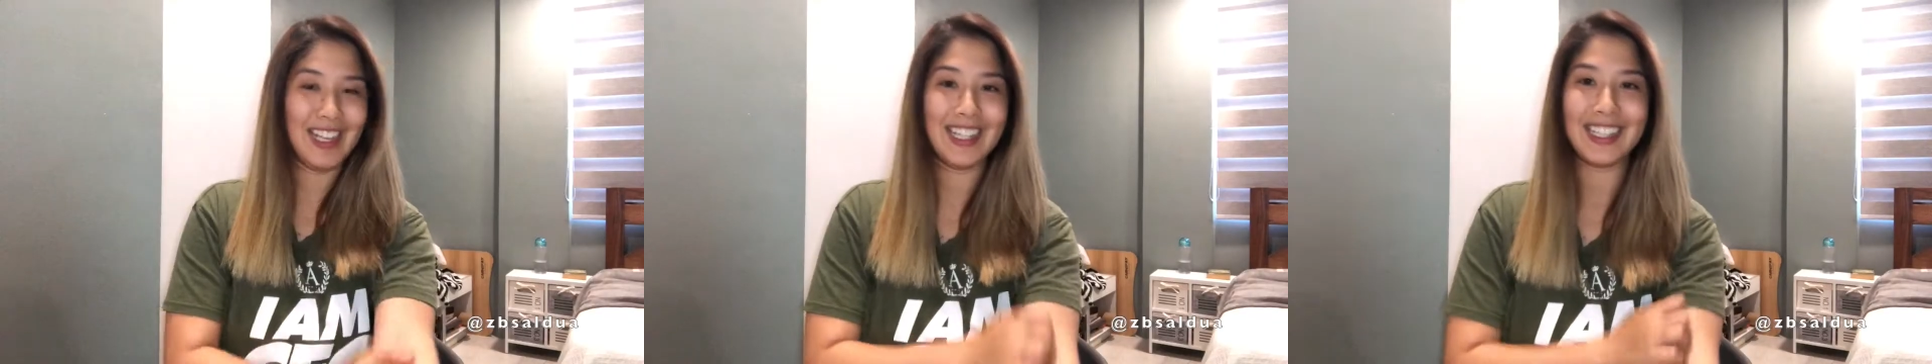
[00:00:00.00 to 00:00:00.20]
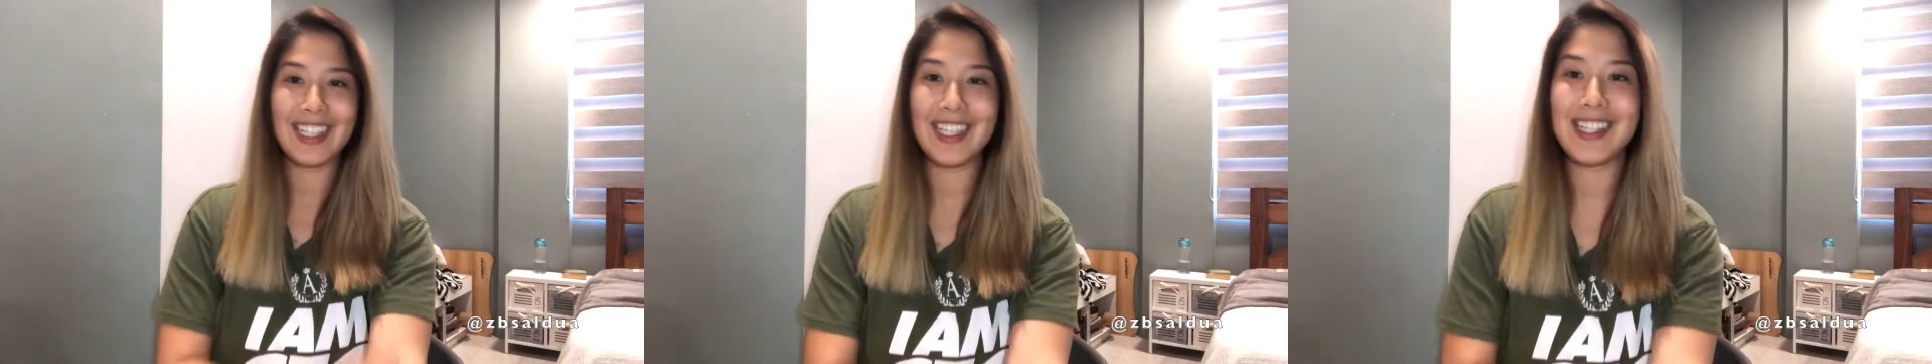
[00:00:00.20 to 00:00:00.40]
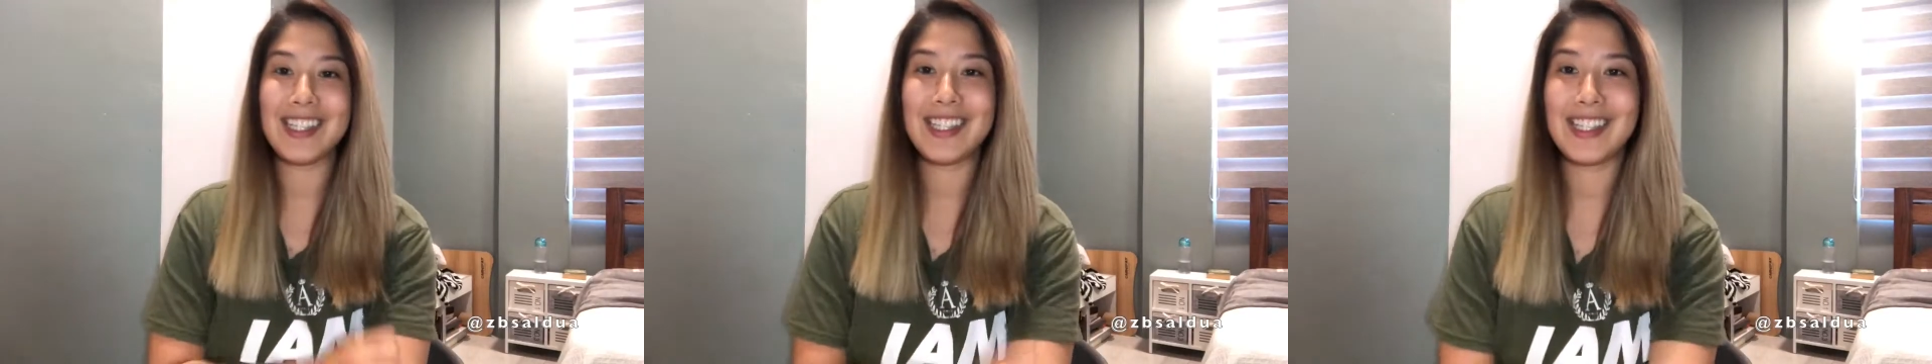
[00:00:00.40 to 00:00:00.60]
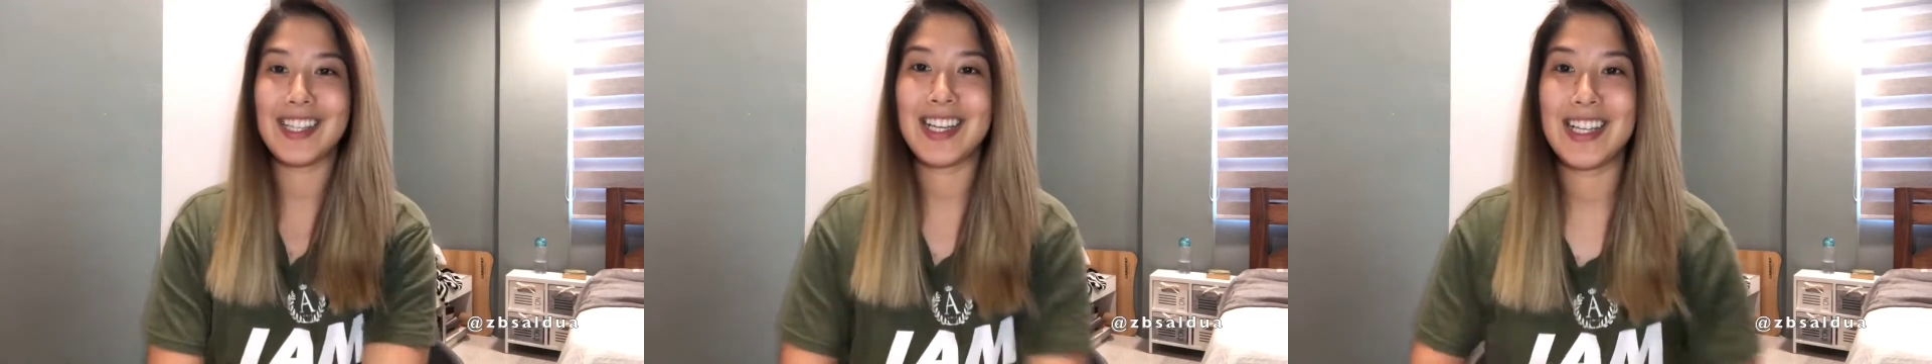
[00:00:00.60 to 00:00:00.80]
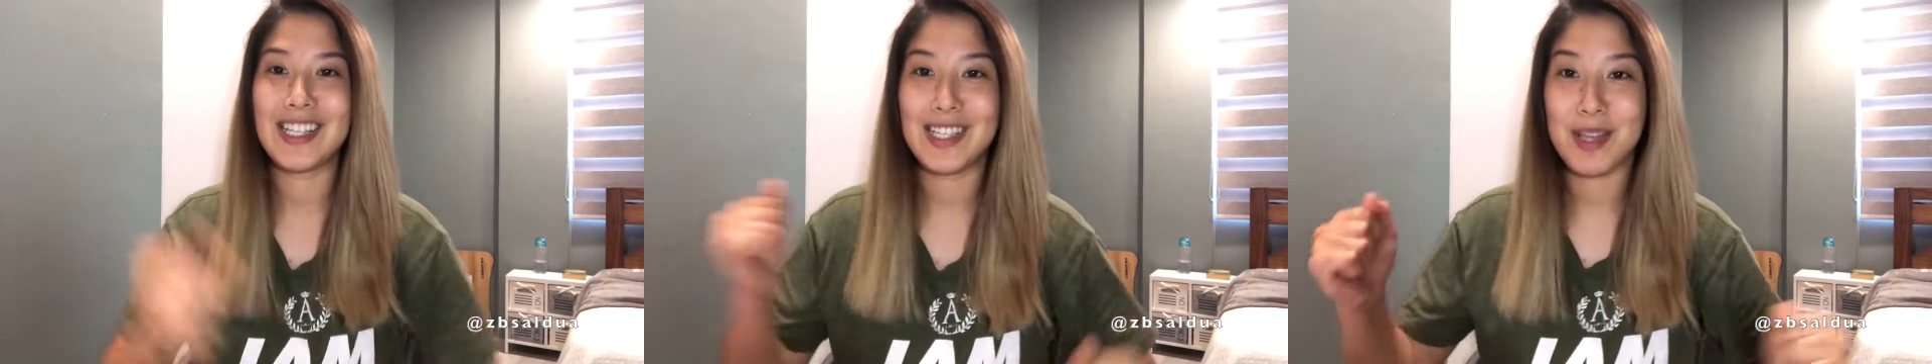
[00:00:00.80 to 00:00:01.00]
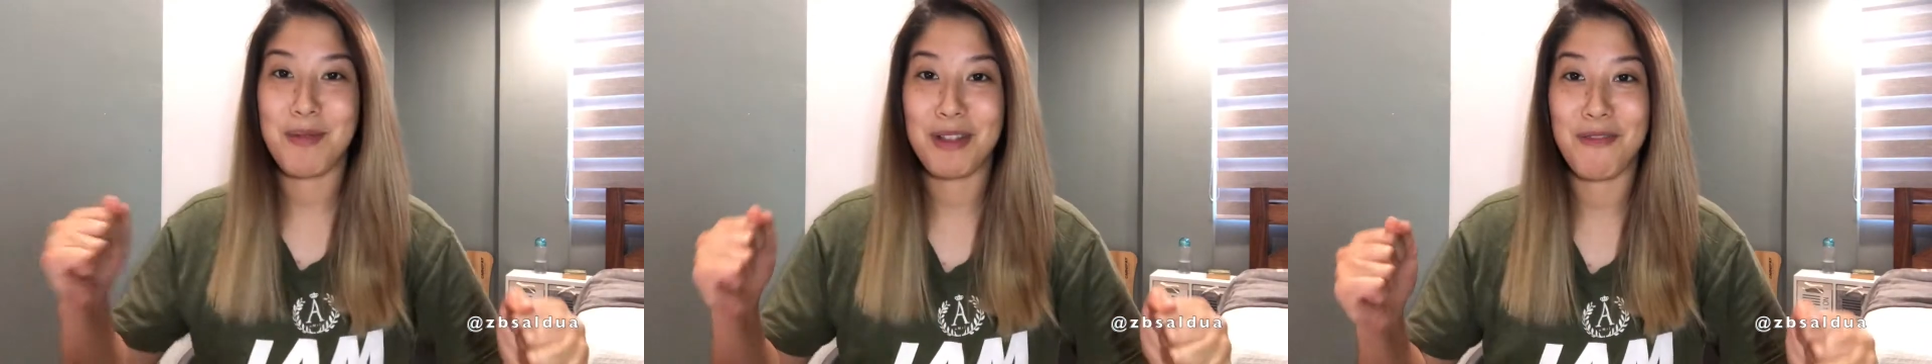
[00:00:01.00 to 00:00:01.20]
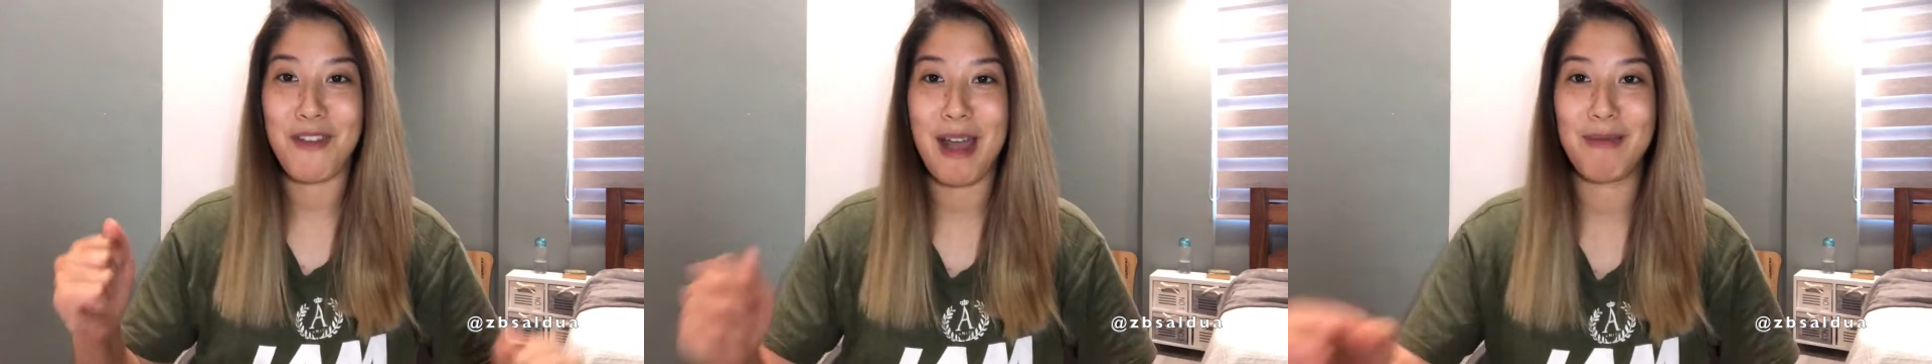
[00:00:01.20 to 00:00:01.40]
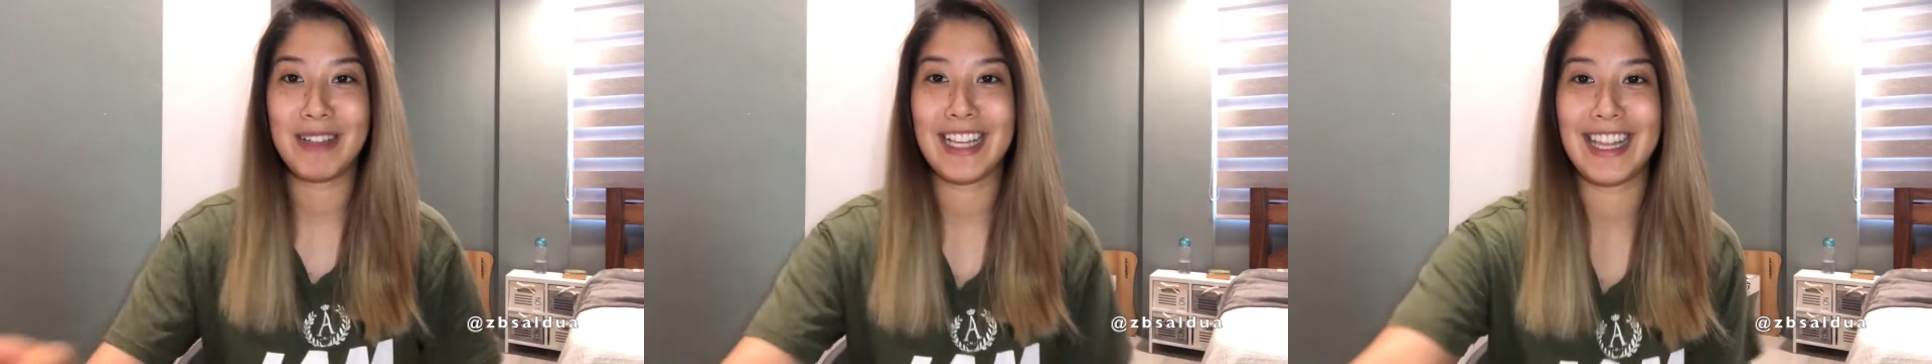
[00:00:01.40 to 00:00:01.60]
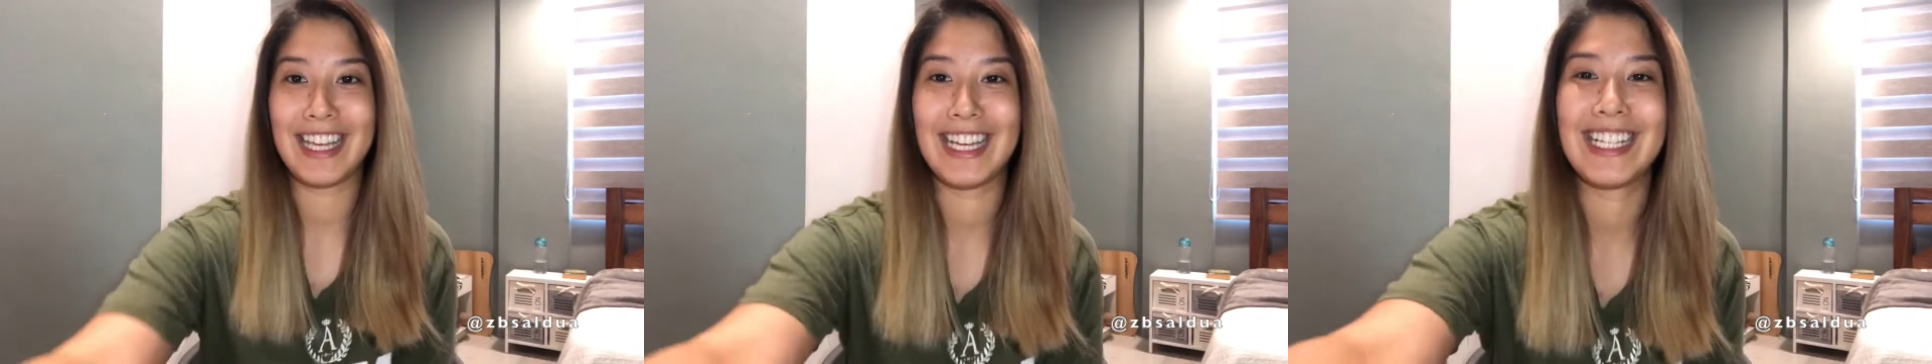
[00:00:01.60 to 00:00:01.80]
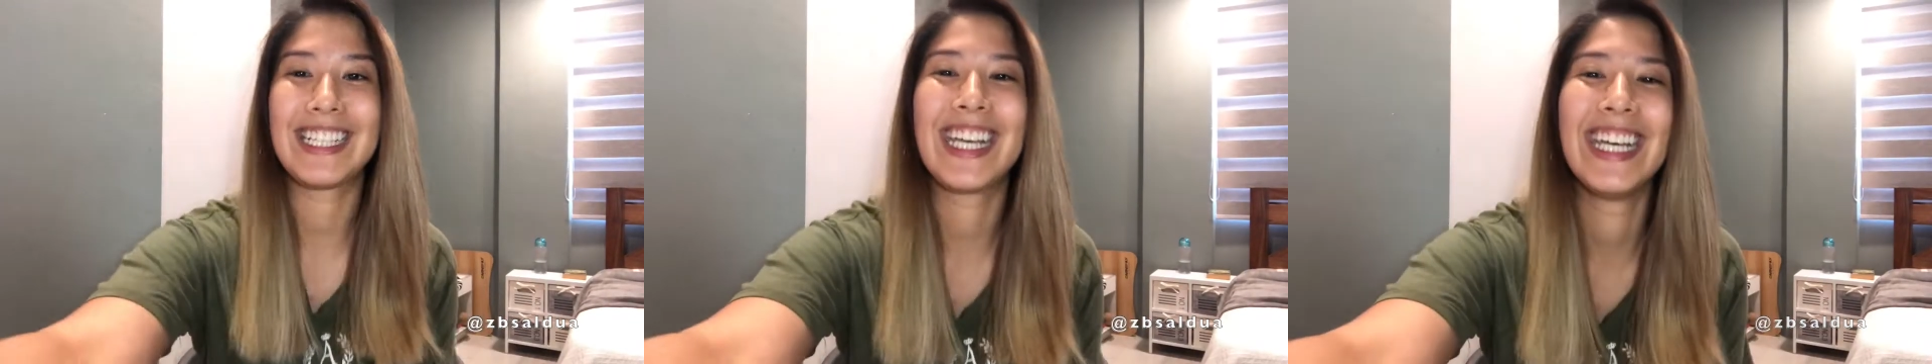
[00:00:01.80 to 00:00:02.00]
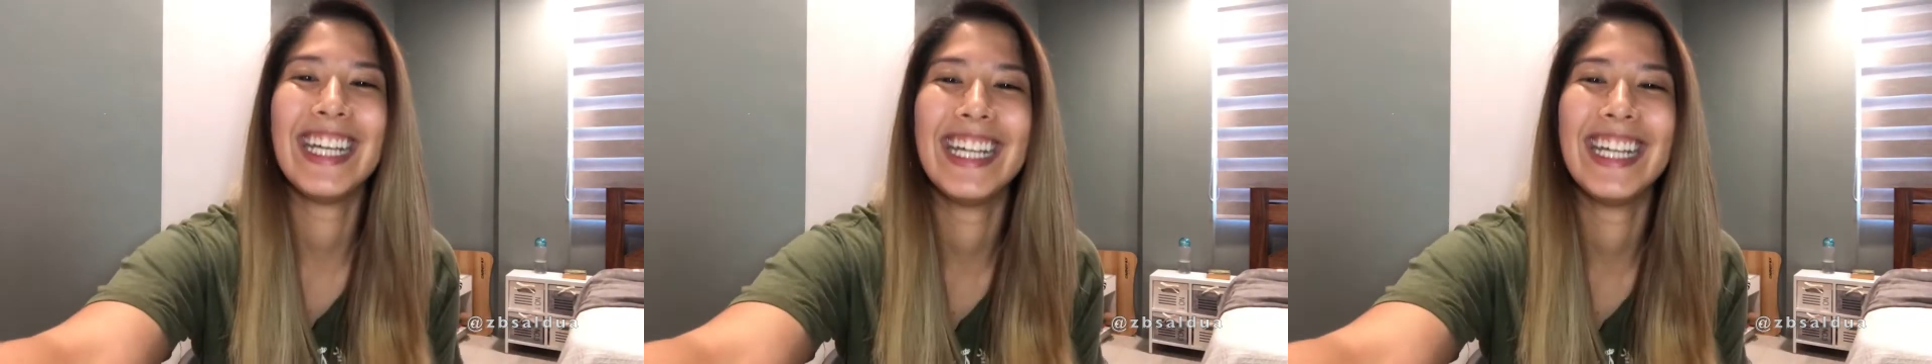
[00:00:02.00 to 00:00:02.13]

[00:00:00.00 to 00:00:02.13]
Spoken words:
Let's see what the family thinks.